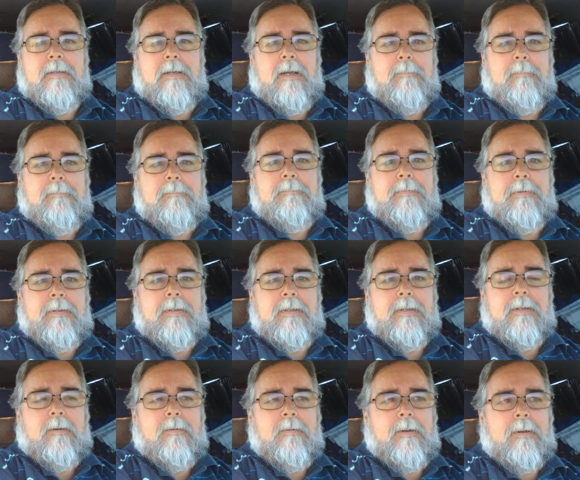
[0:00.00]
help putting
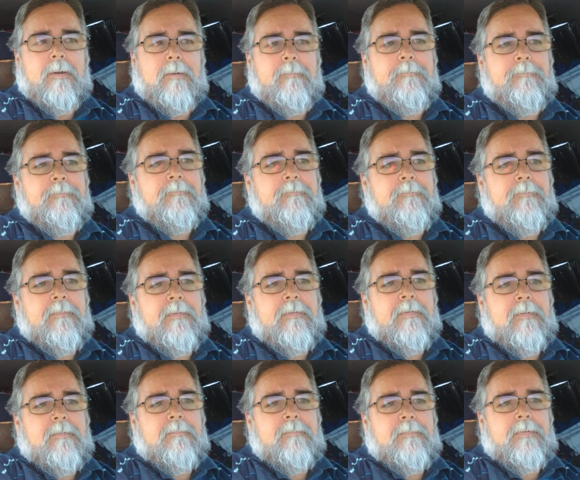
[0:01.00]
it on here.
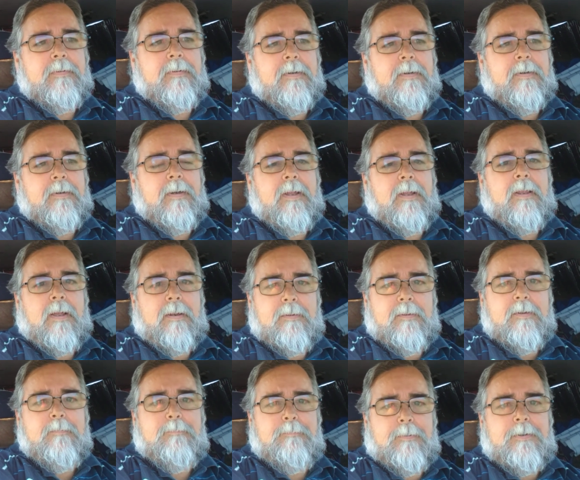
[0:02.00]
But I
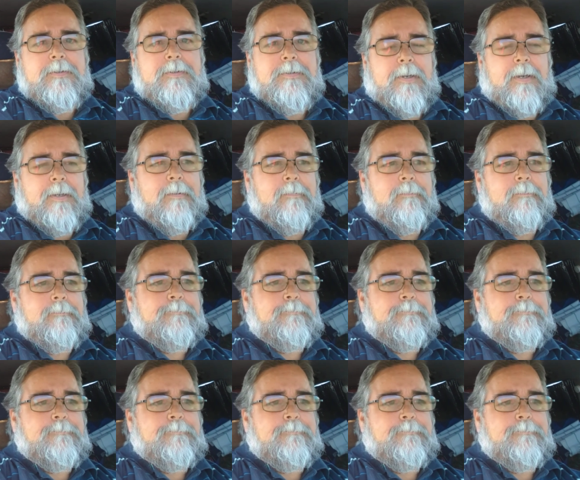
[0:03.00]
do appreciate it.